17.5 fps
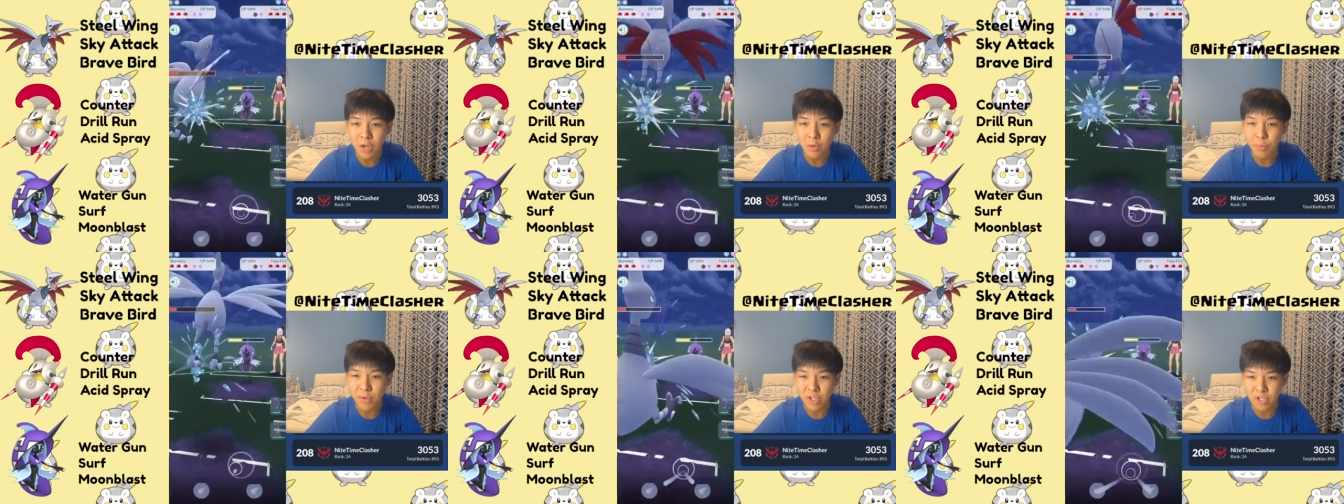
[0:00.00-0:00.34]

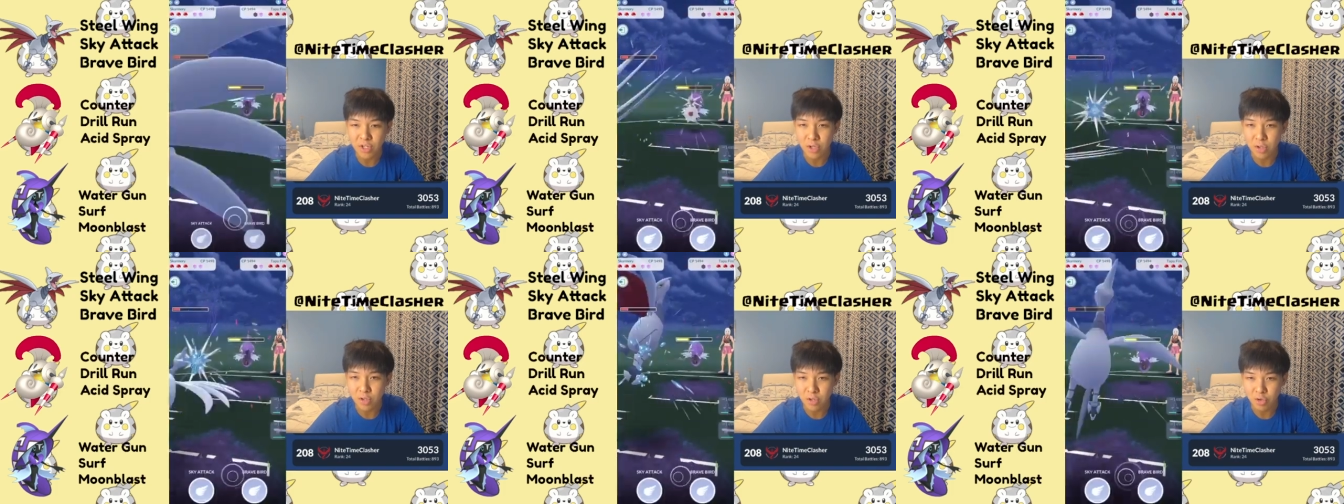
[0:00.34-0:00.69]
We
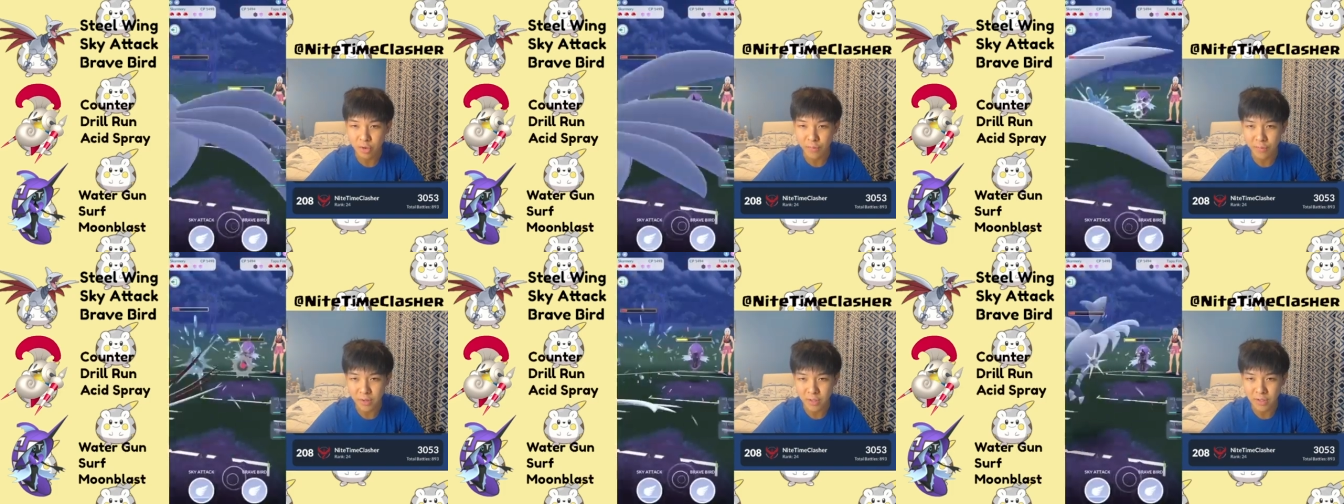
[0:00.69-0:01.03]
just go
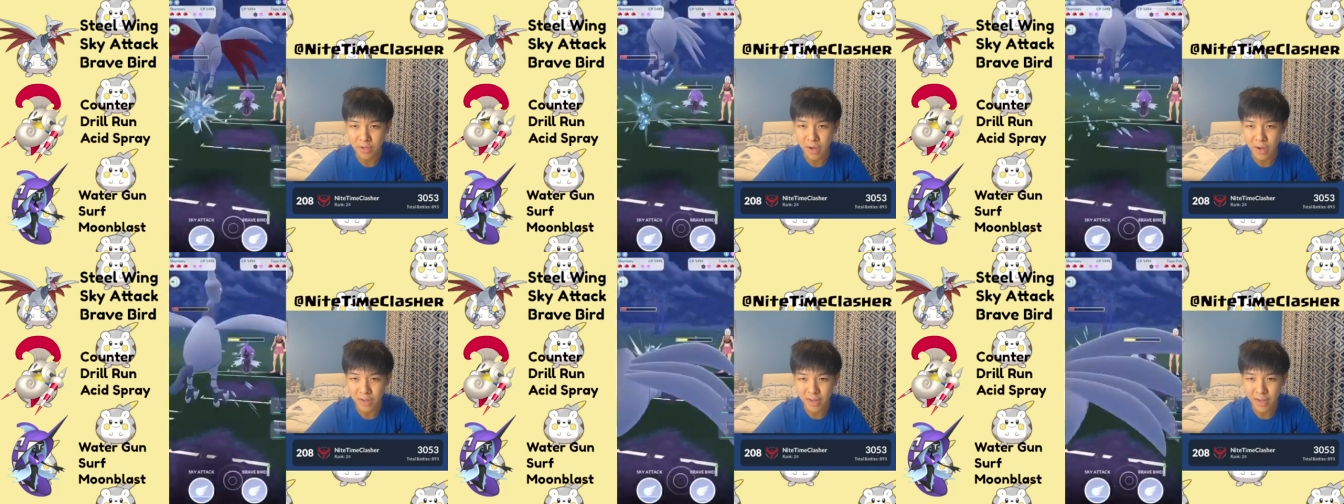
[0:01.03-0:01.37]
straight for the
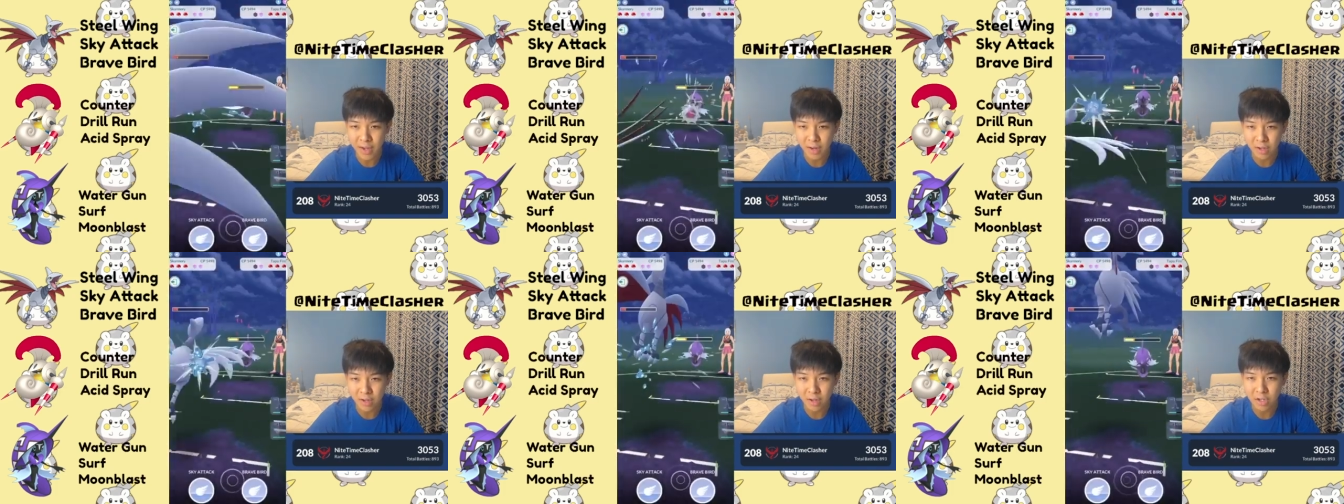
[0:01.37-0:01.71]
Sky
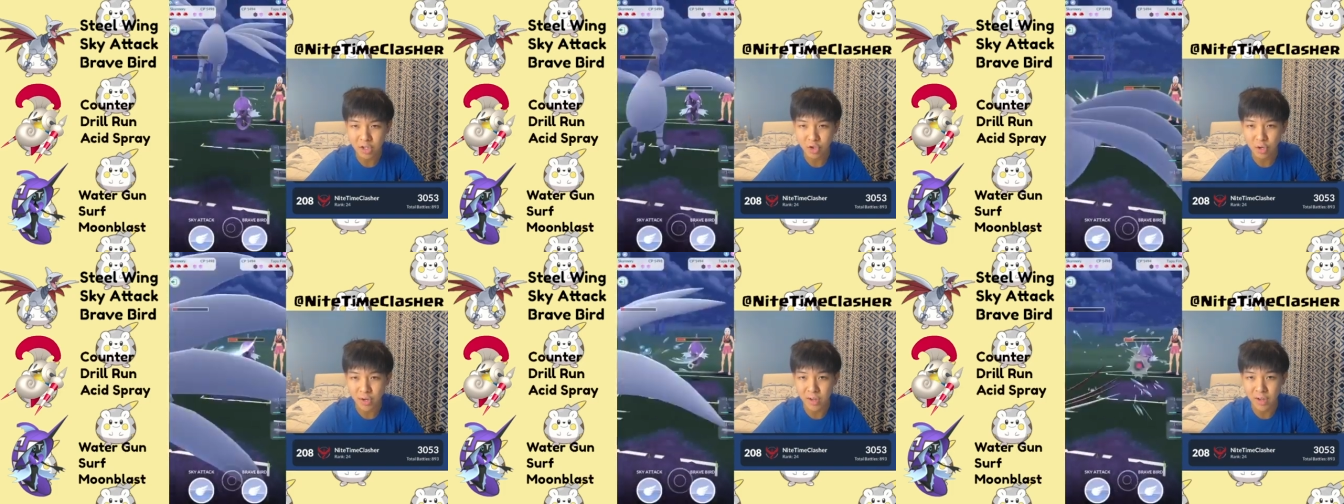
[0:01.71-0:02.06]
Attack, not
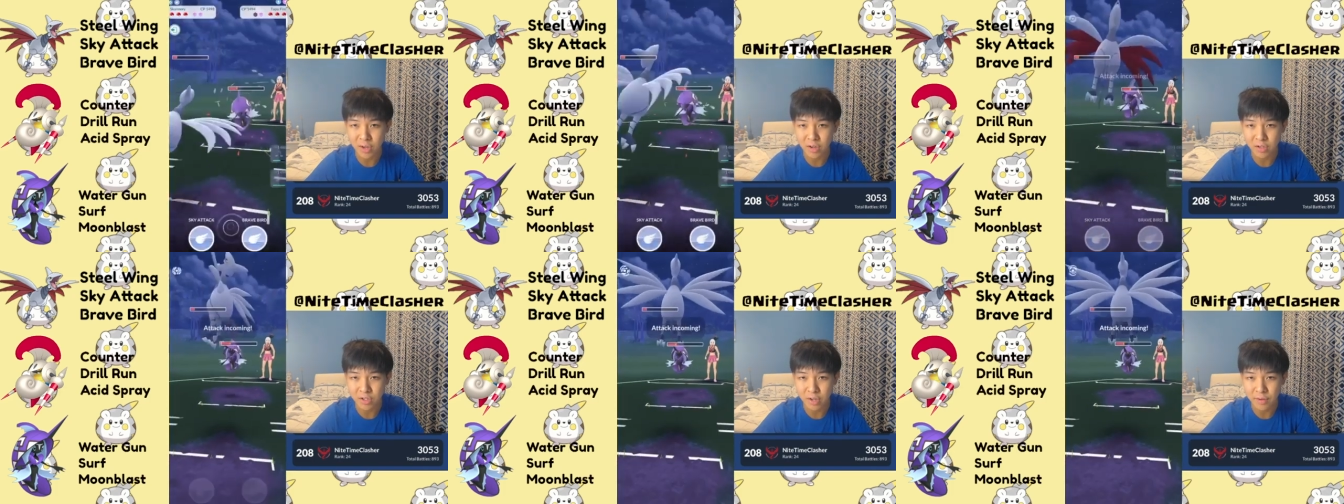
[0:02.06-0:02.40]
trying to
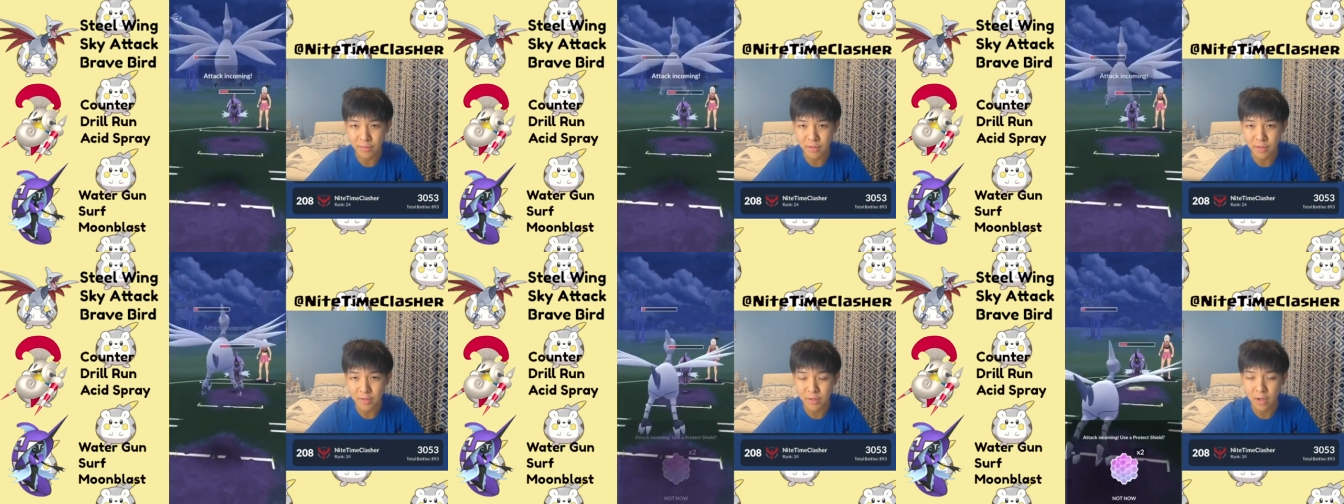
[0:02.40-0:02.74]
get
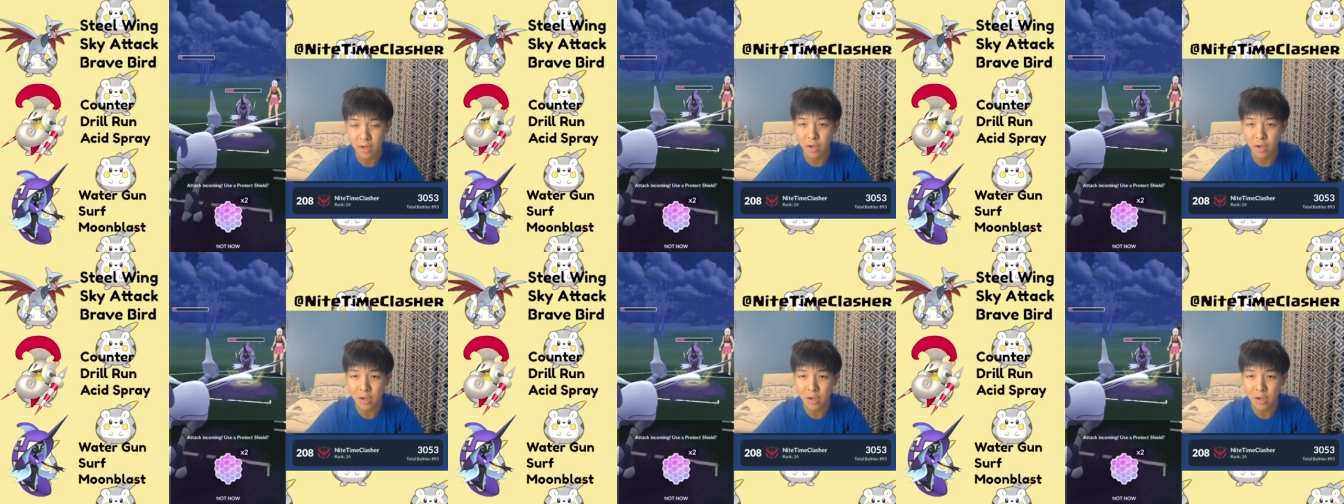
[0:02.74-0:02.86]
ourselves...